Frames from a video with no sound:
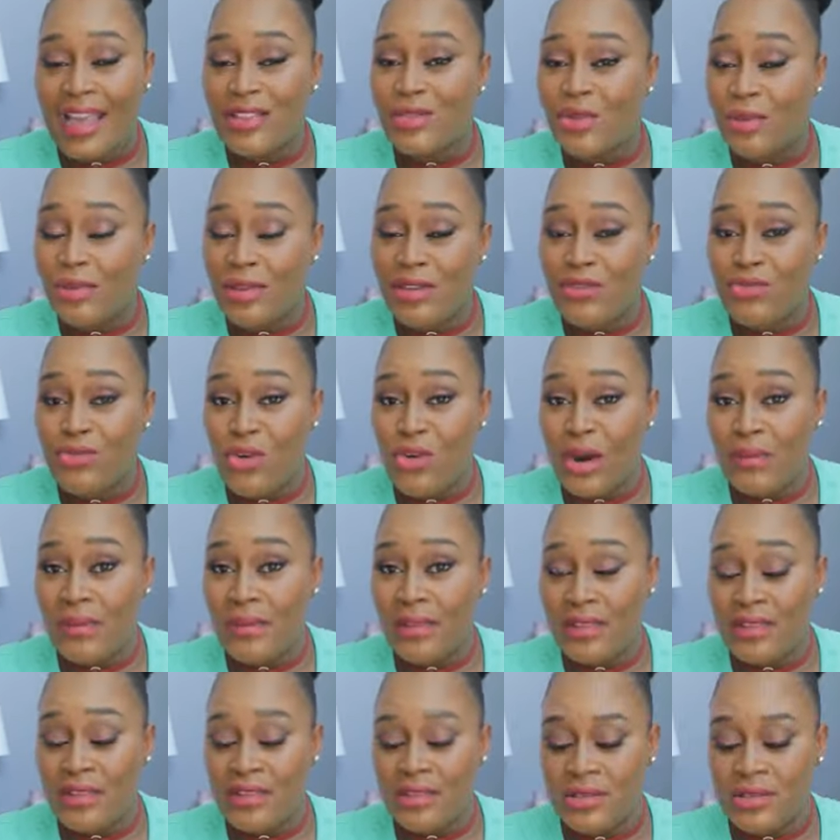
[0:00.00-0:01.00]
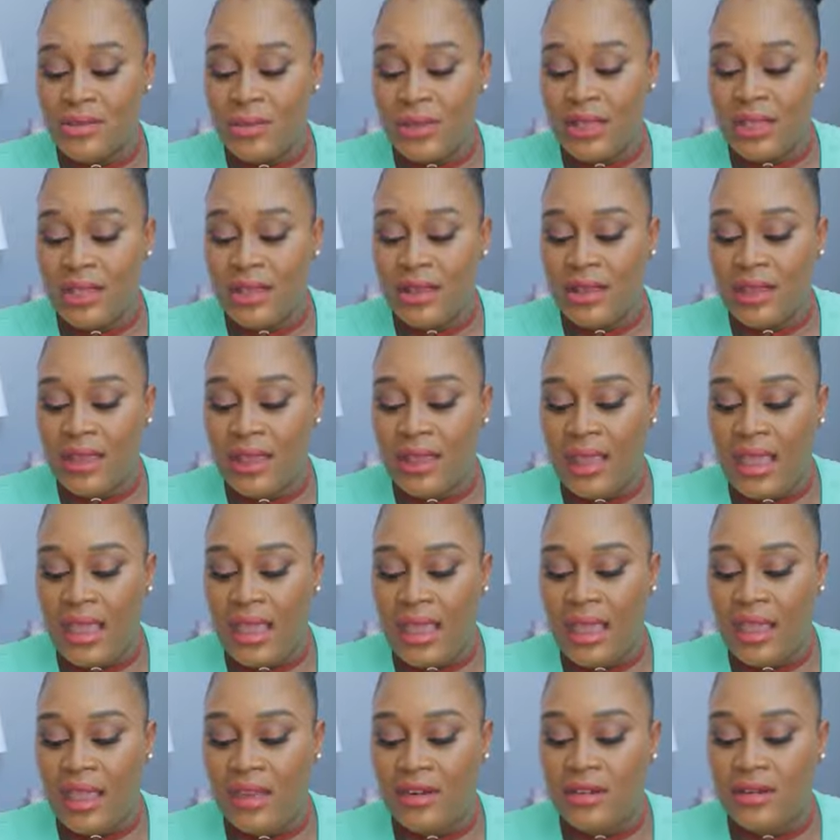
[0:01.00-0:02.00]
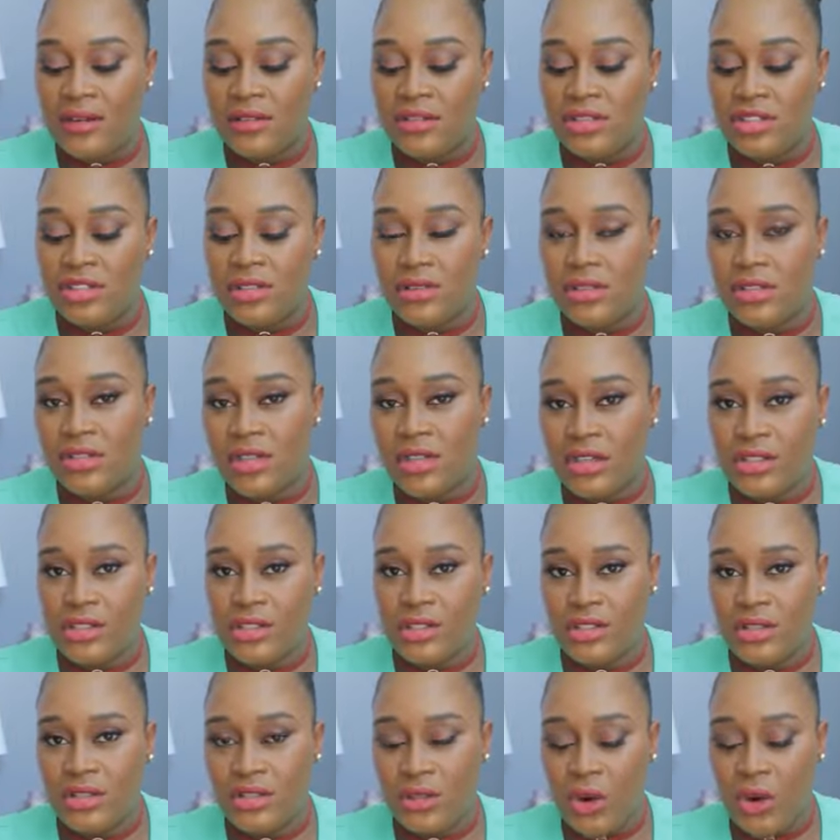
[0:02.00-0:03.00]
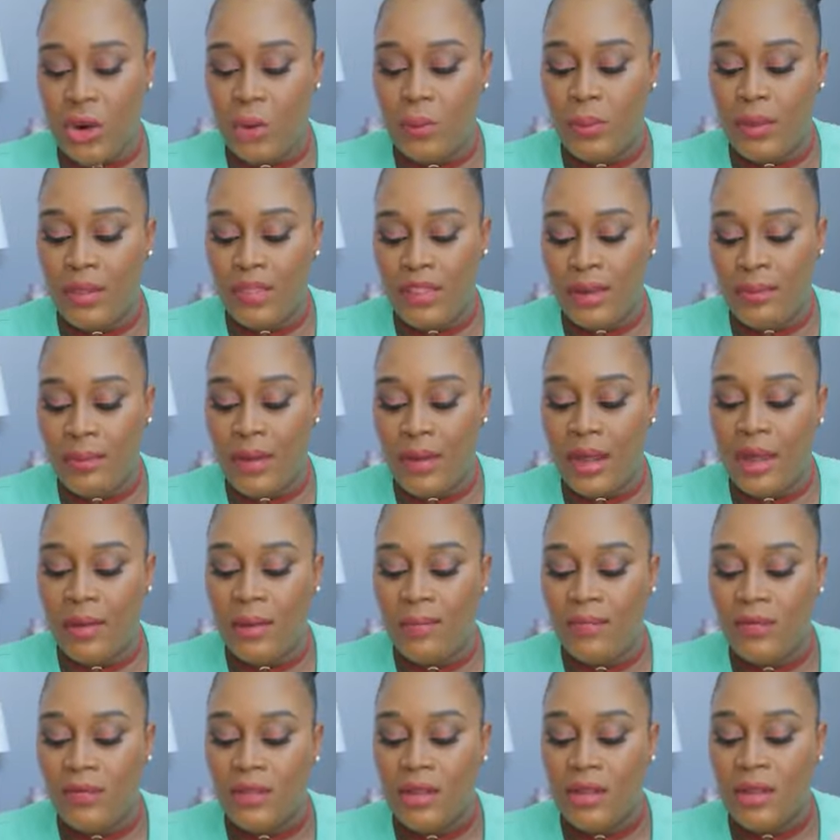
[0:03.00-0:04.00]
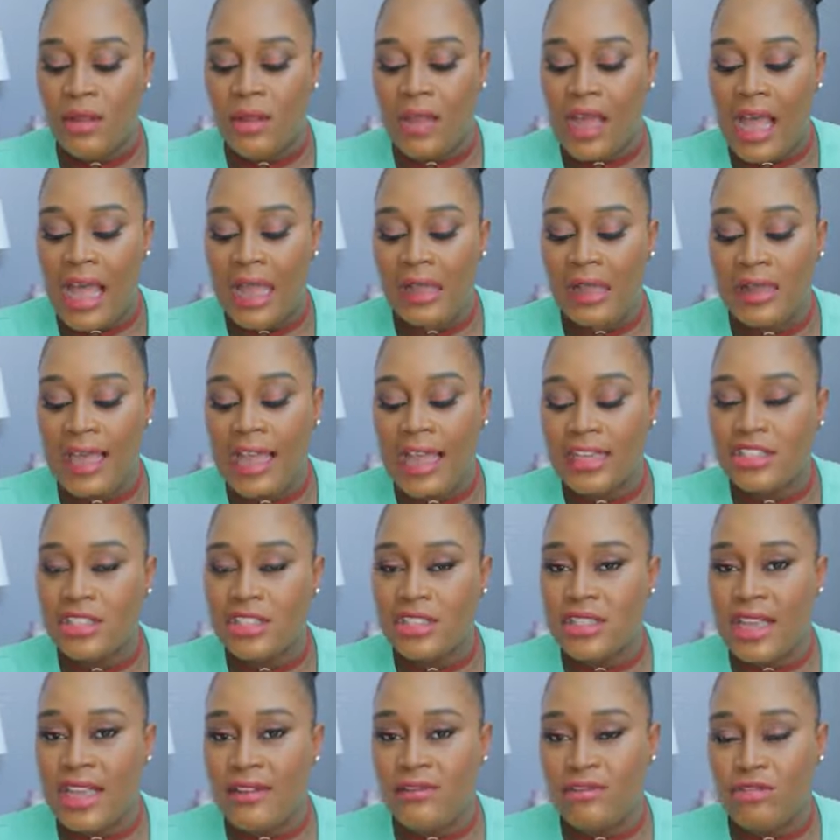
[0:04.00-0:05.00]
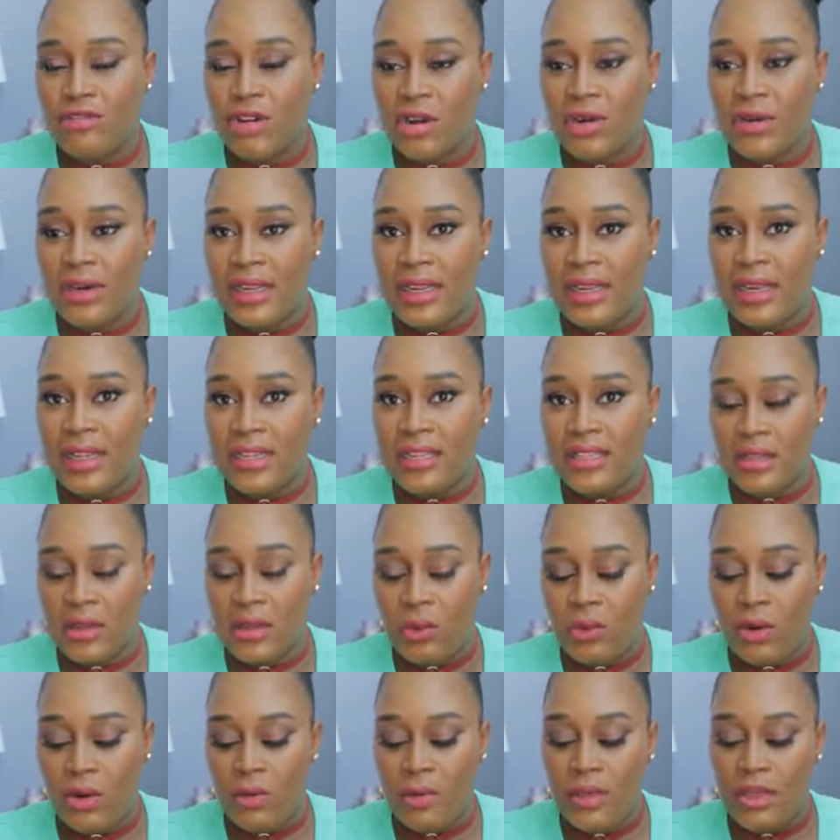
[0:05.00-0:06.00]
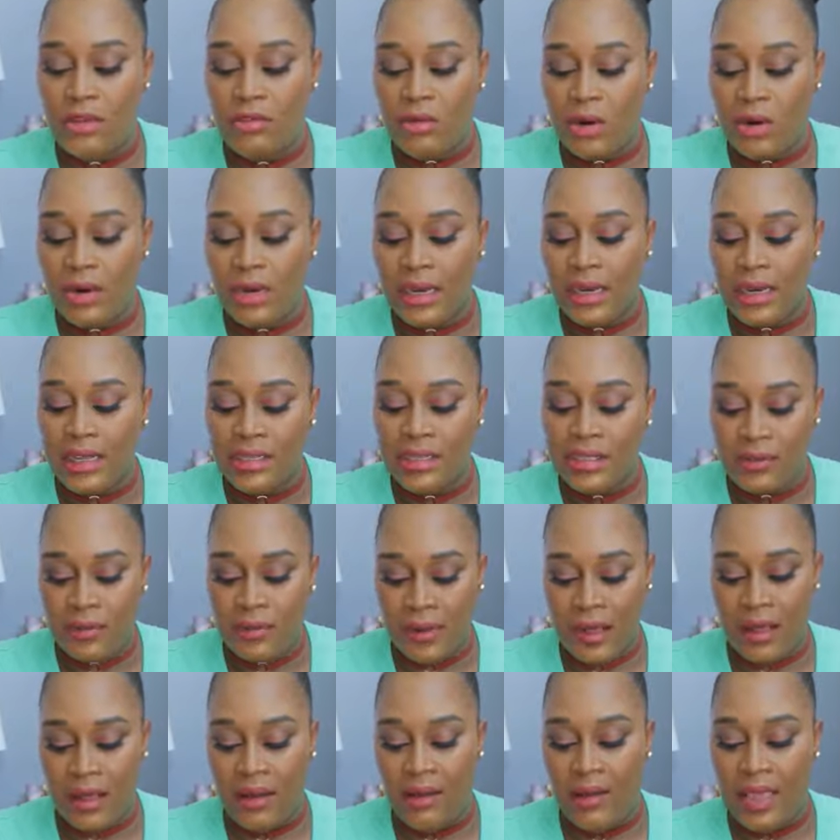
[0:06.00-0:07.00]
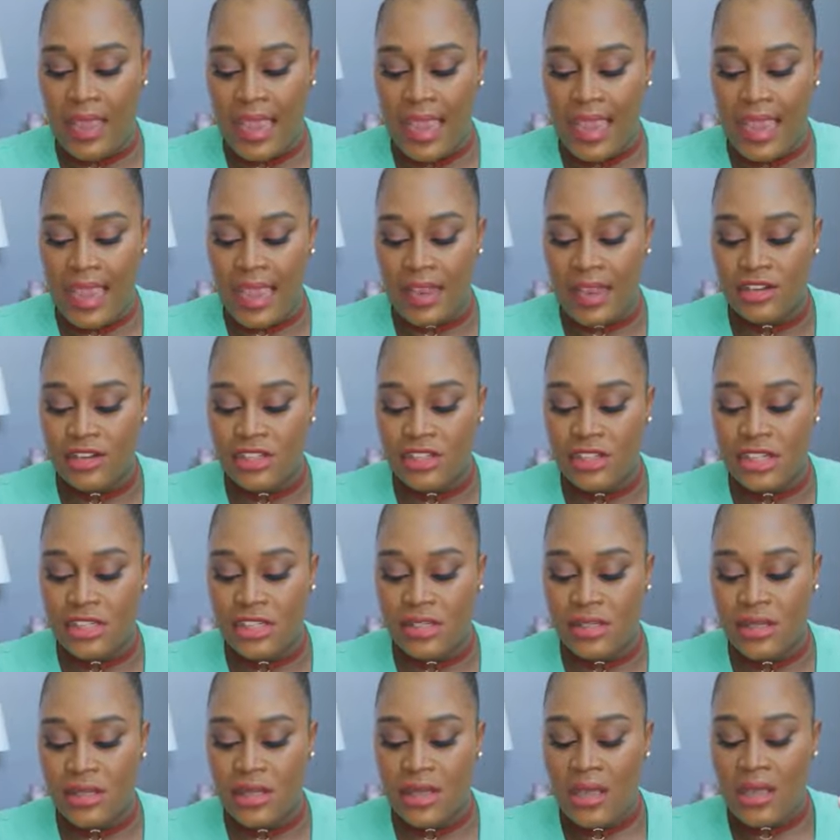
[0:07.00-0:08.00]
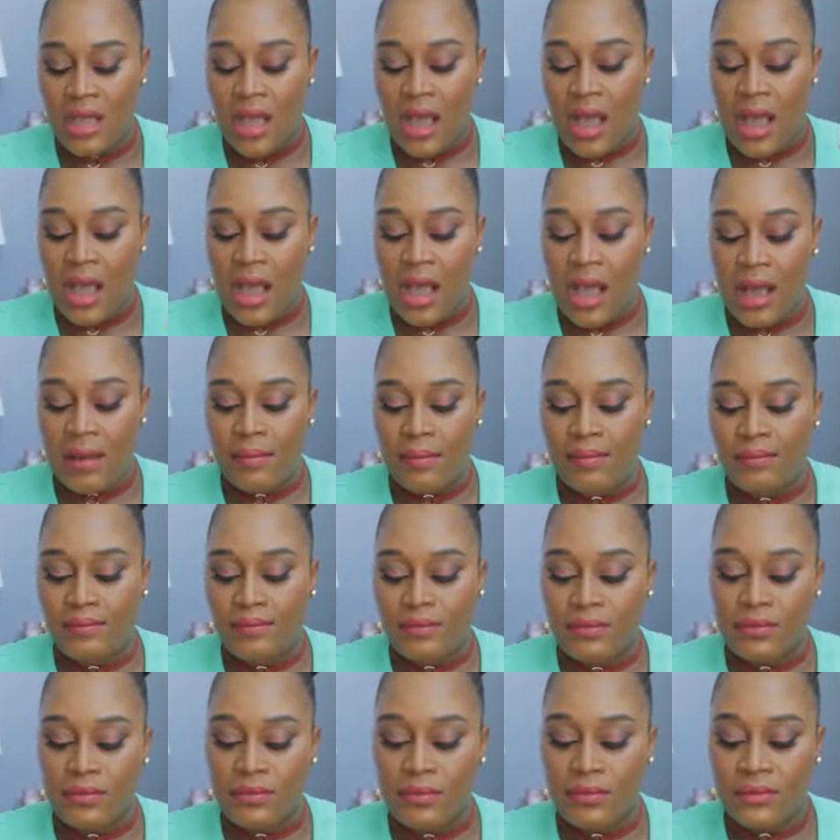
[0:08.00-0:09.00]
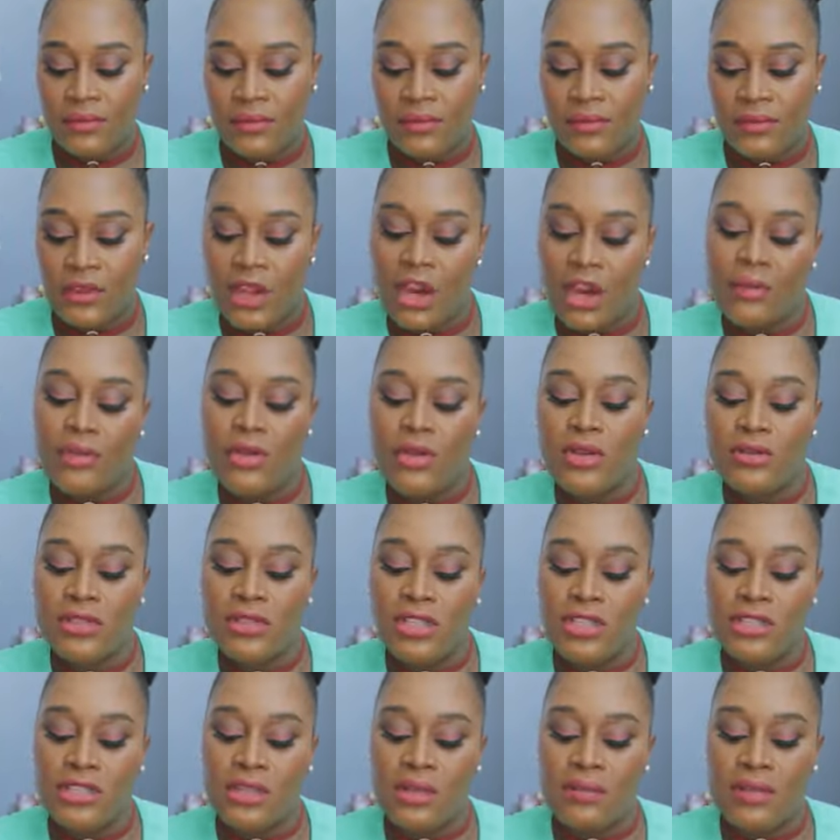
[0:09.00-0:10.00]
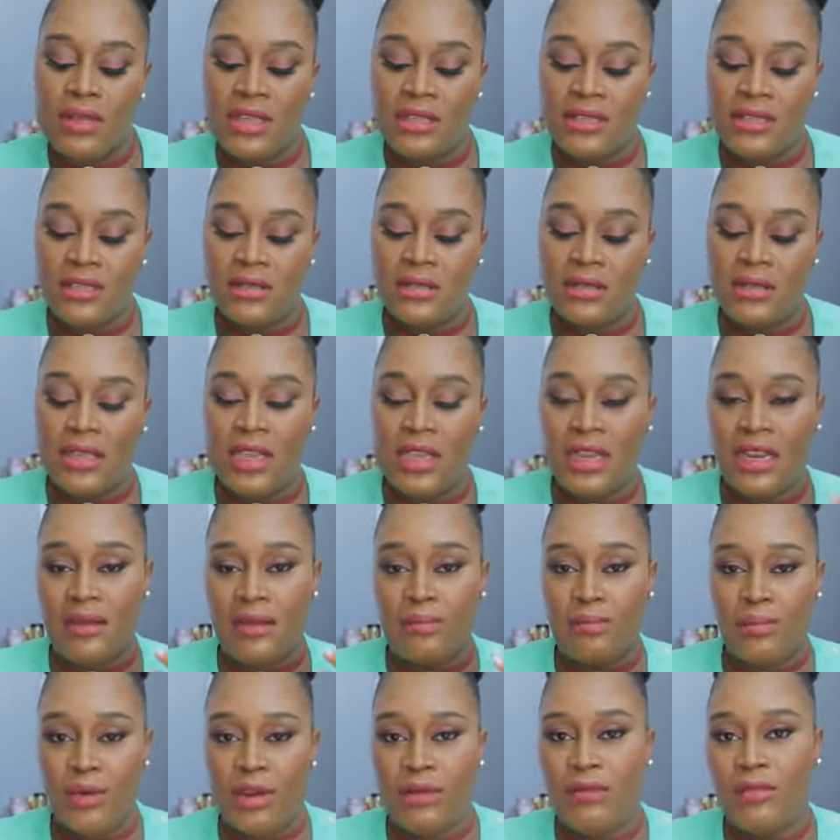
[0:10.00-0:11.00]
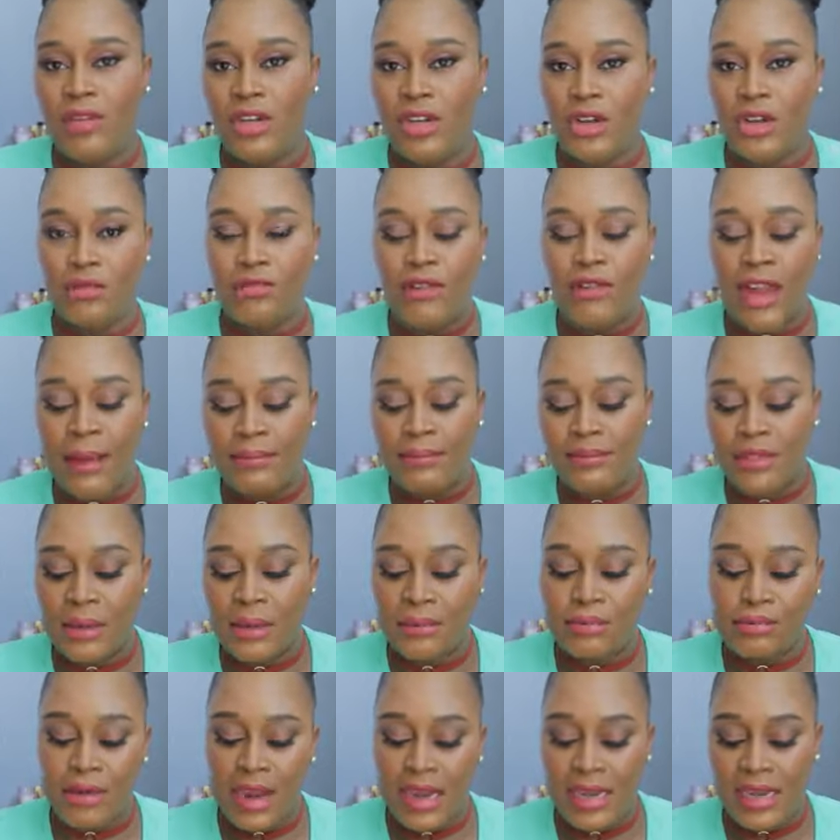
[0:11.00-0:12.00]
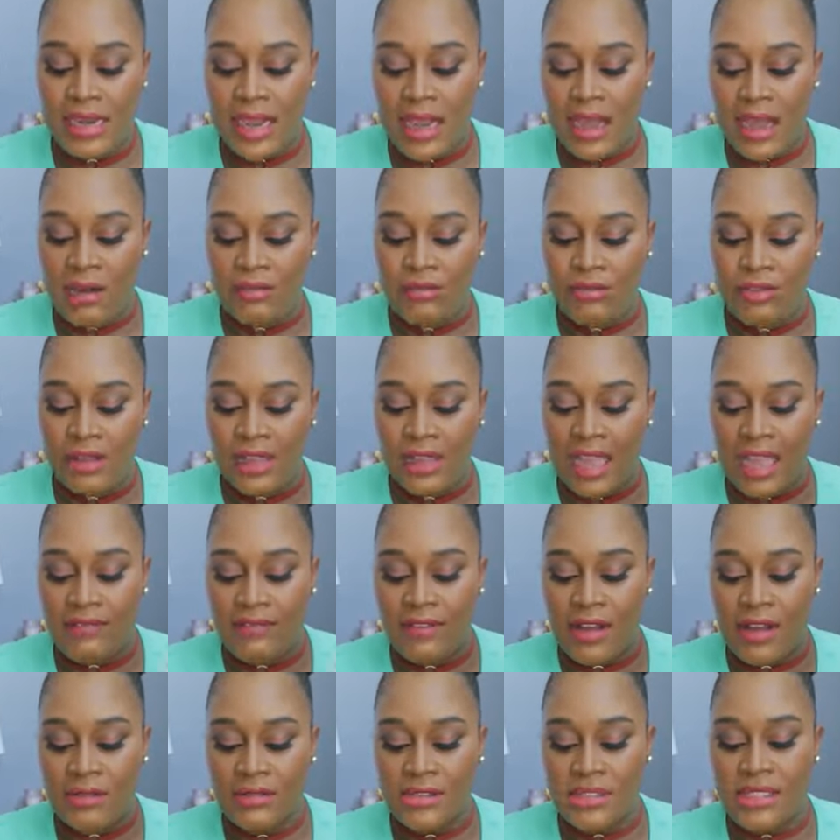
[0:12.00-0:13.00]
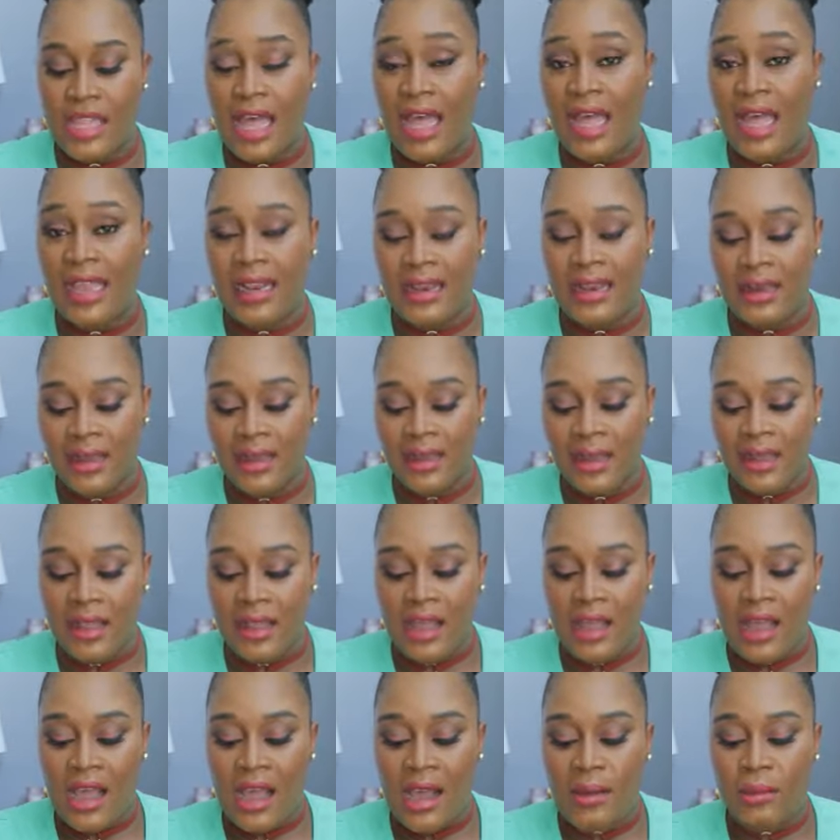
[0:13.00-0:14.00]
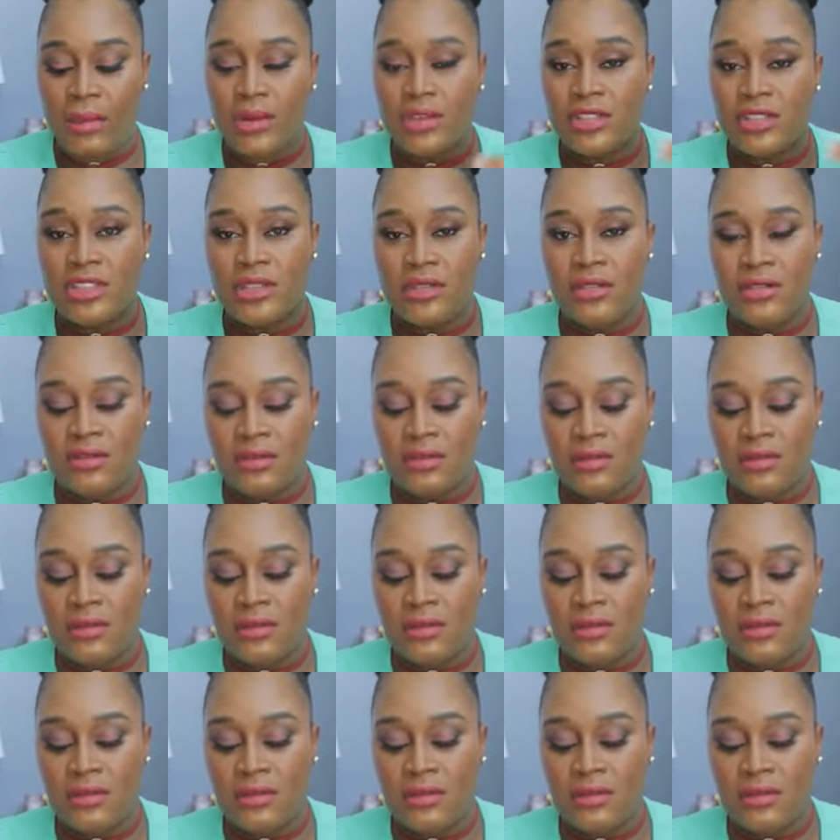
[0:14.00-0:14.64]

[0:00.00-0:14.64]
will be forming this week, and she'll start to open them up. Eyelashes will be grown in as well, and she's her immune system is getting ramped up right now for life outside, which